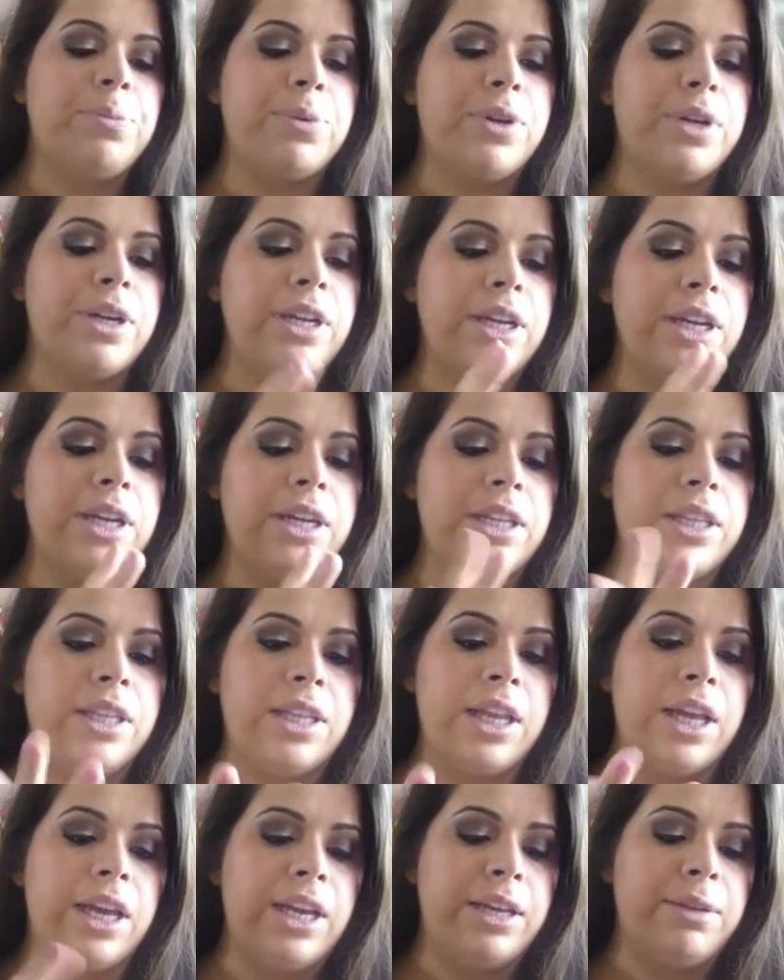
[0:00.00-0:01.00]
pretty
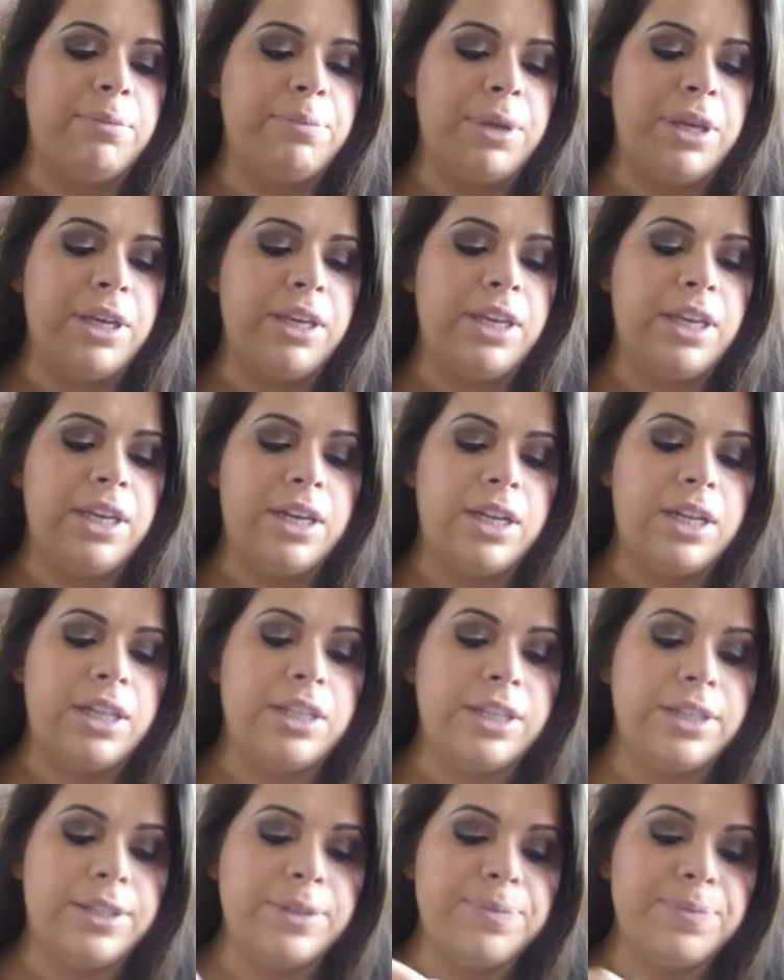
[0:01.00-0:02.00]
light pinky
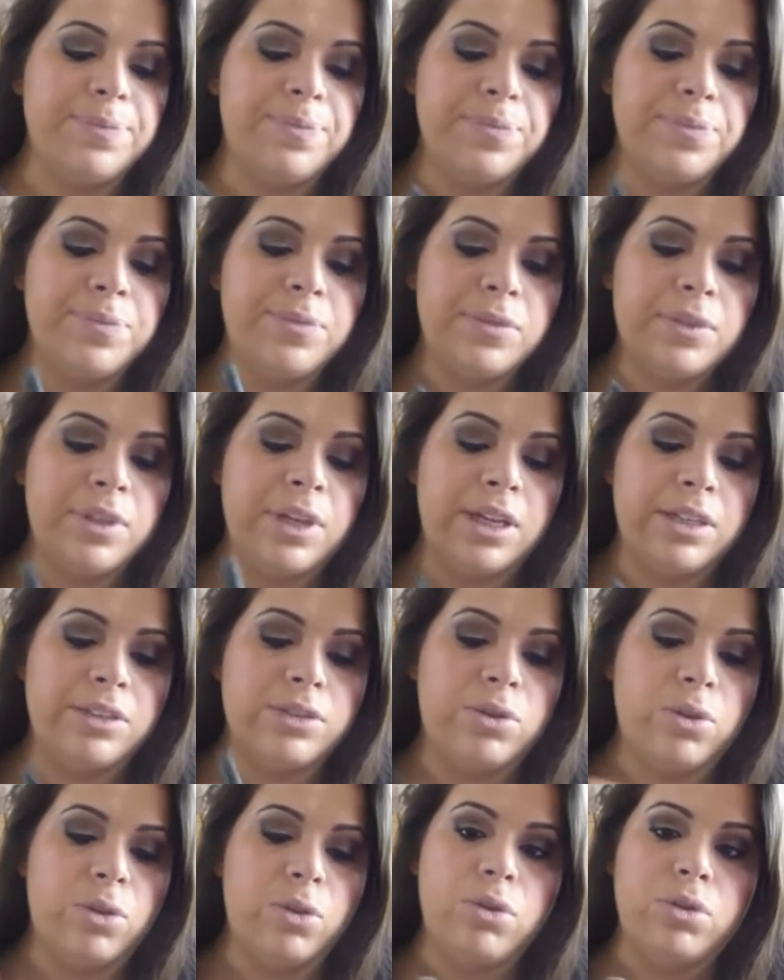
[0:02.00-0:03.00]
color. Has
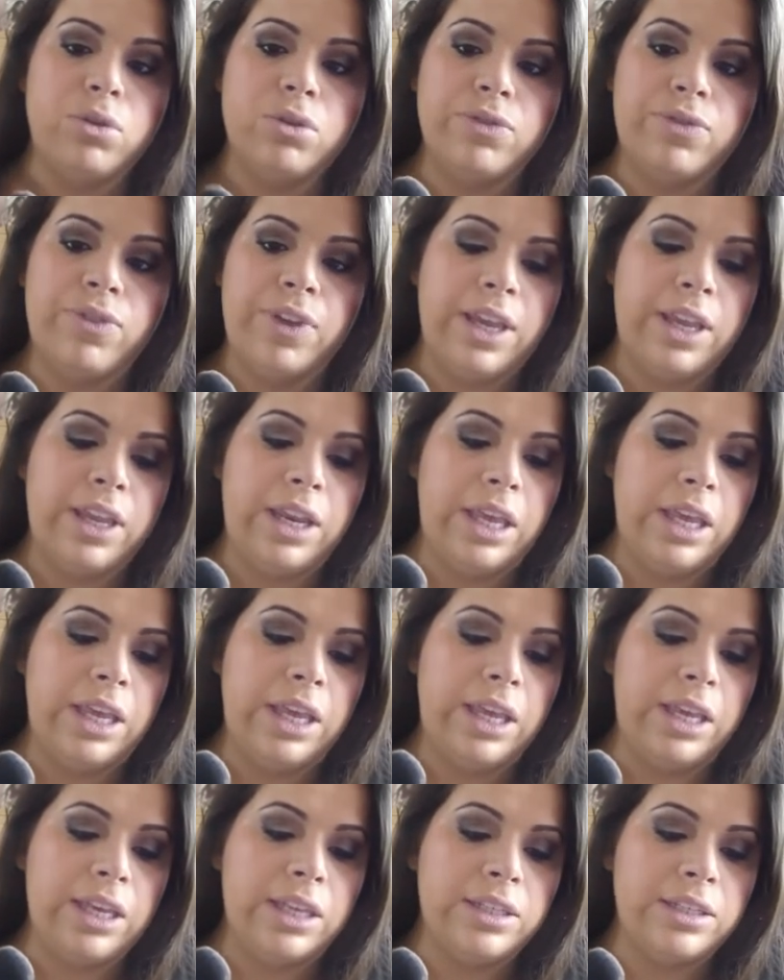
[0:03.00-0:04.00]
gold
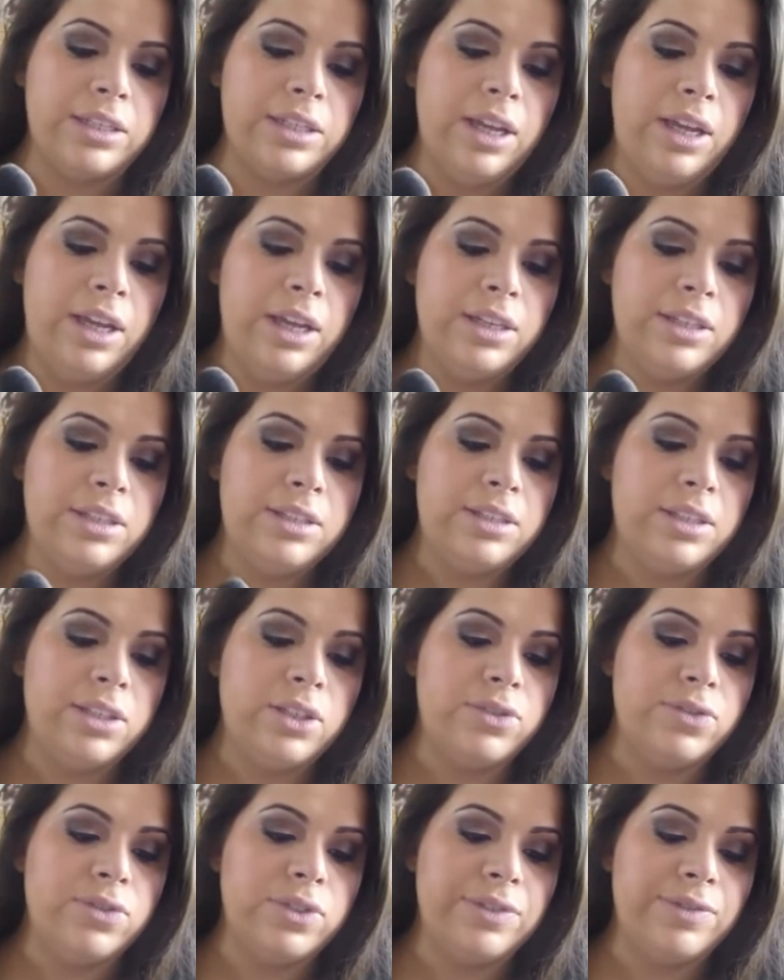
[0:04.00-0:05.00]
veining,
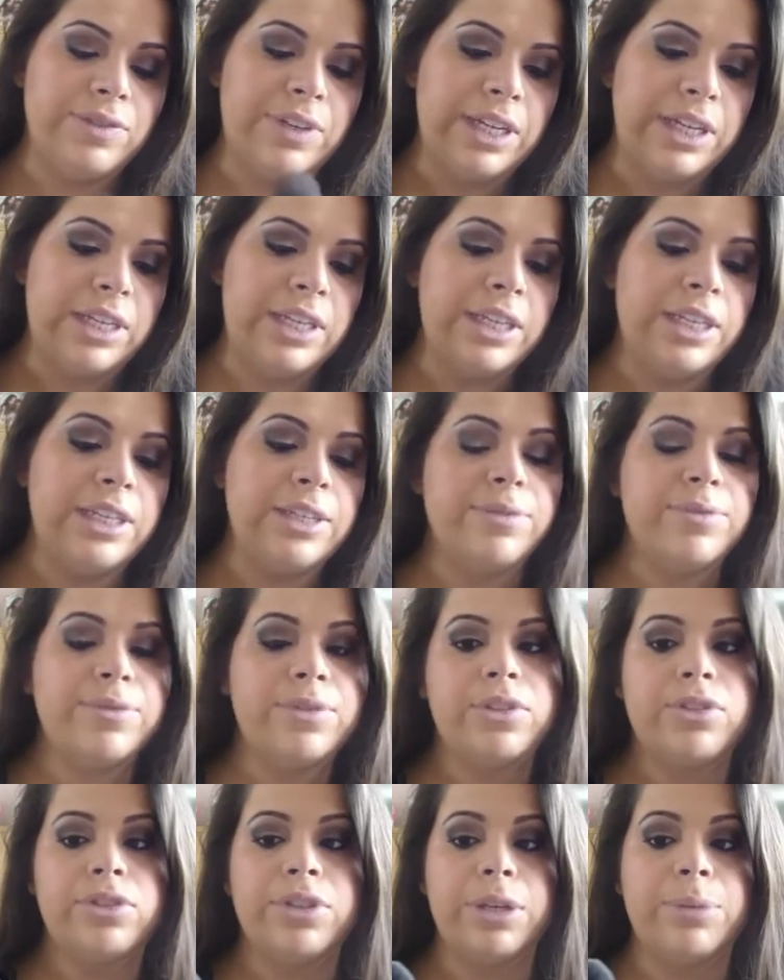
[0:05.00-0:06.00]
silver veining.
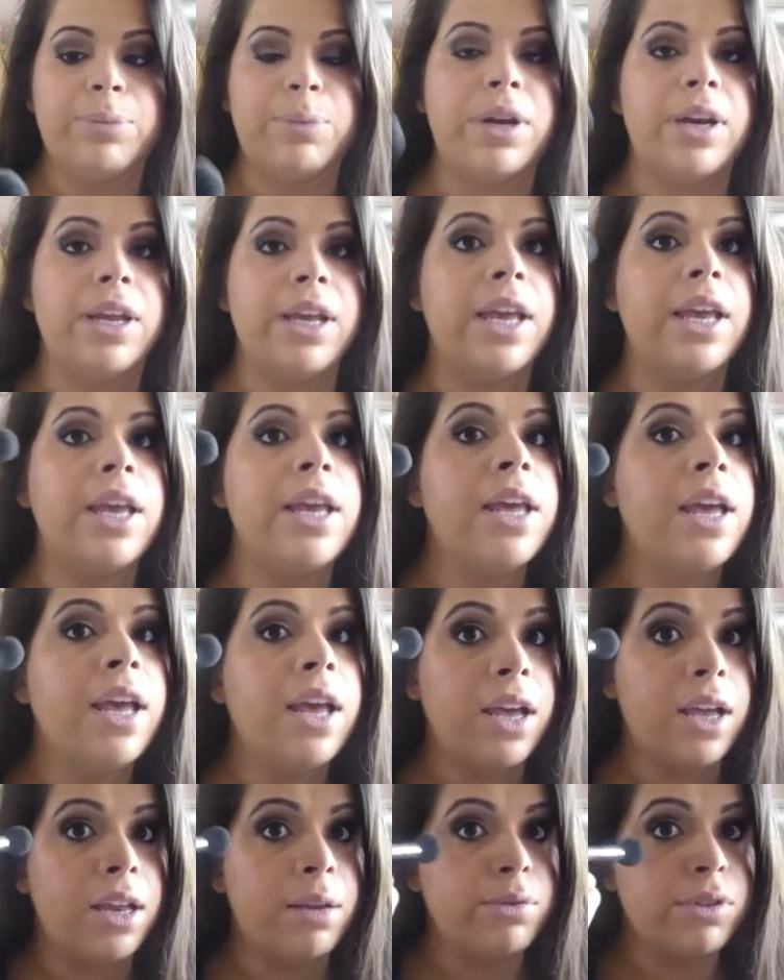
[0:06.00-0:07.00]
It's really pretty.
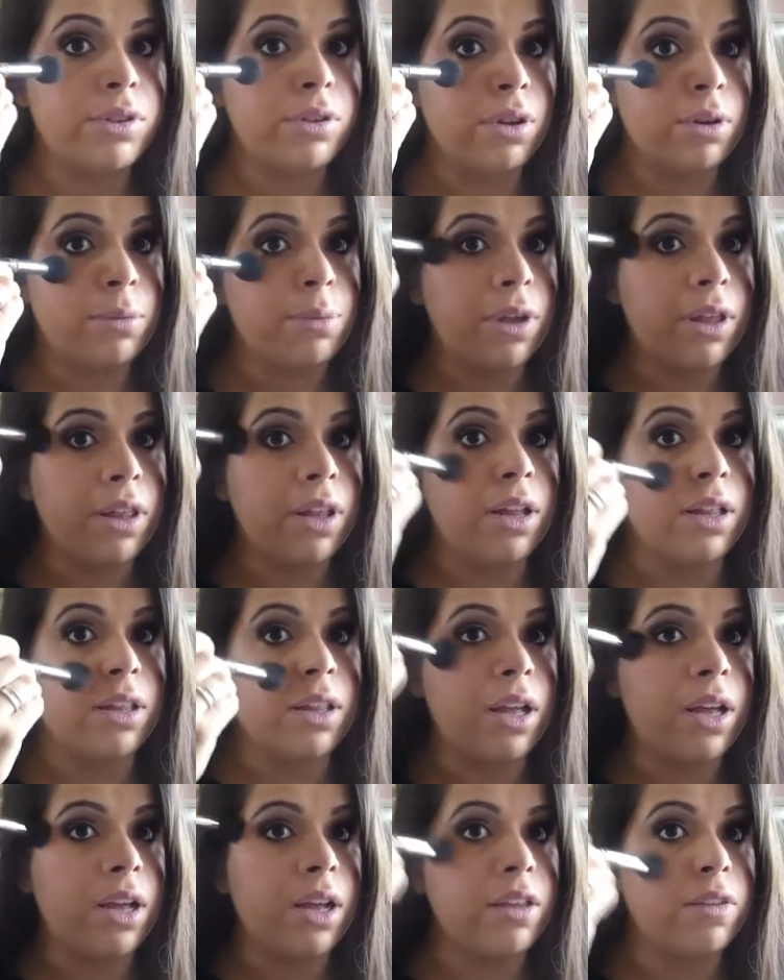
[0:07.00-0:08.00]
And I'm just going to apply that on
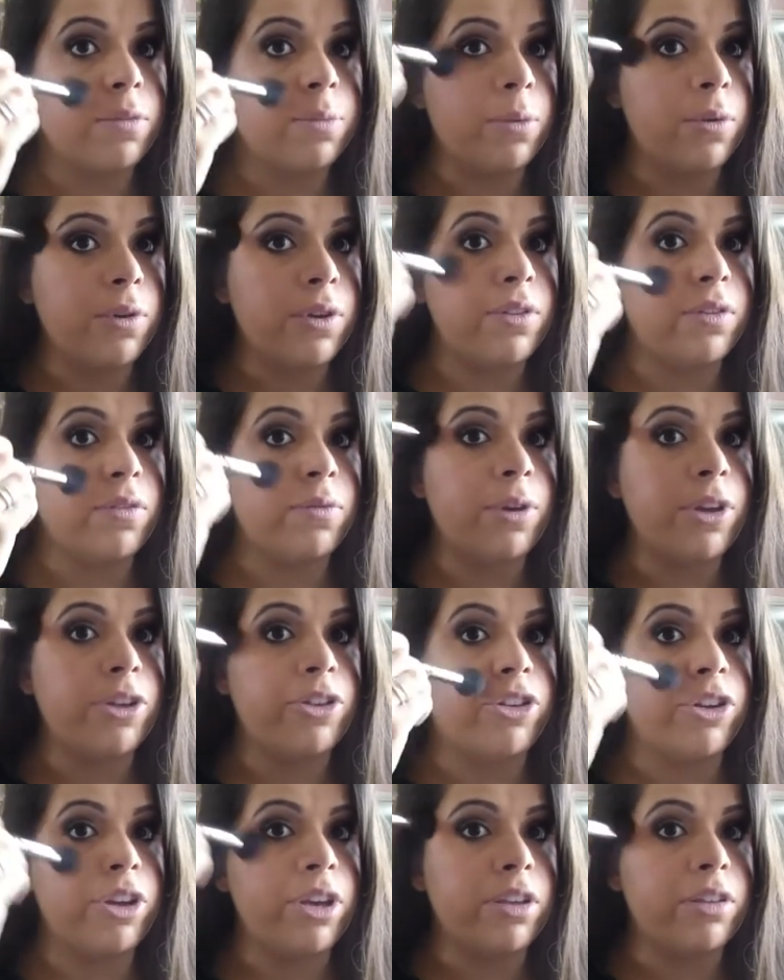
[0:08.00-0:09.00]
the highest points of my
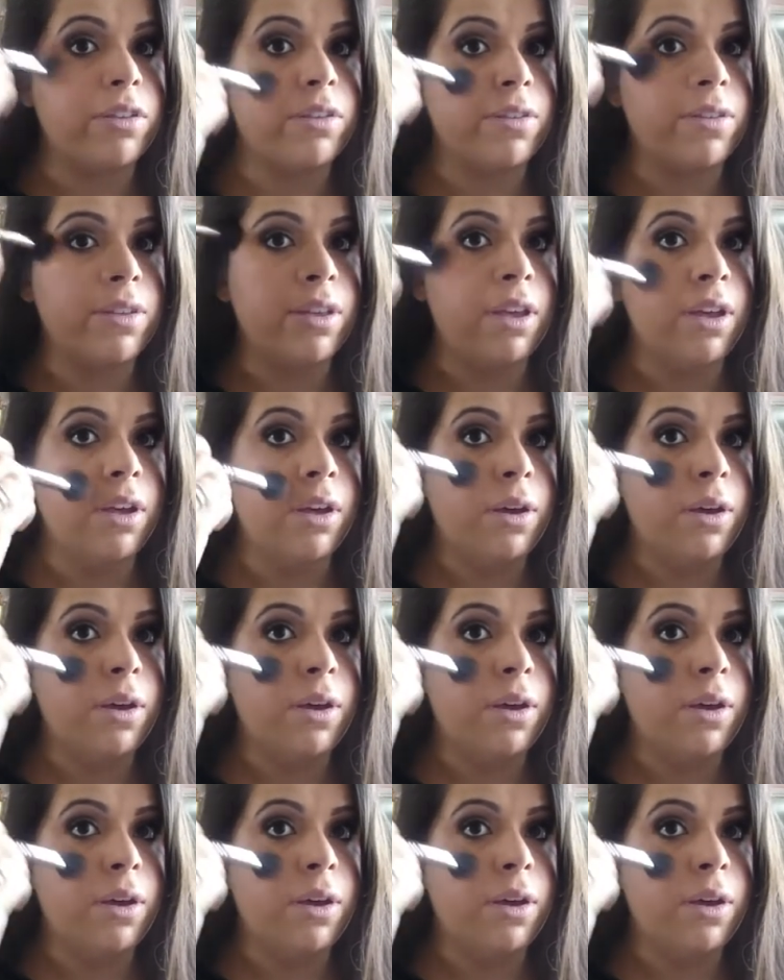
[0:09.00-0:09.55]
cheeks